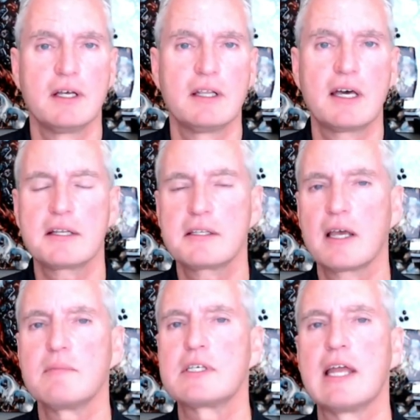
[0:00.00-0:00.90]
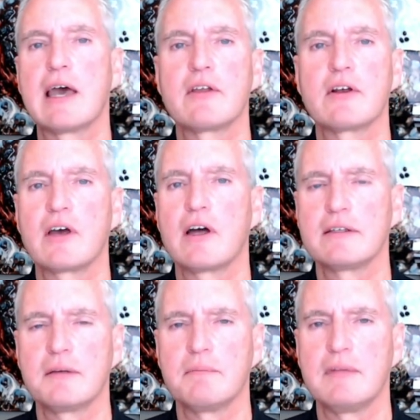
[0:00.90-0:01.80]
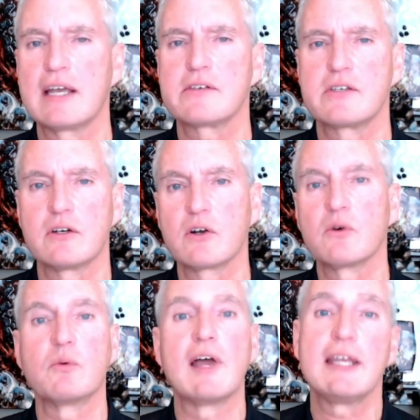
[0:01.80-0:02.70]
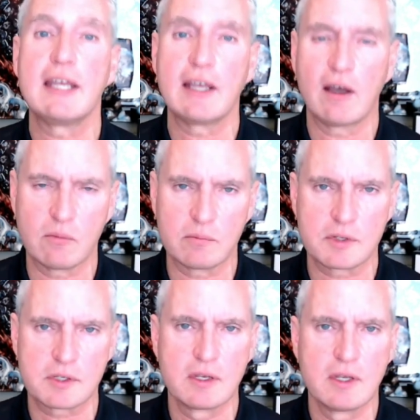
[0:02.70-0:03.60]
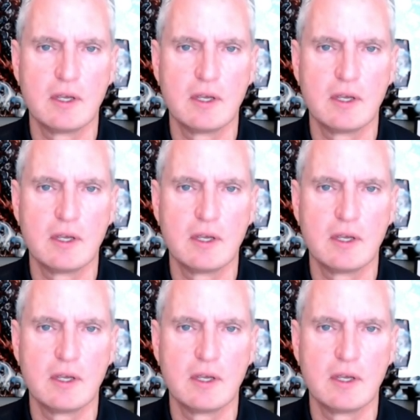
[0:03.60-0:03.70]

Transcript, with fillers: A lot of times now they're calling them net zero ready homes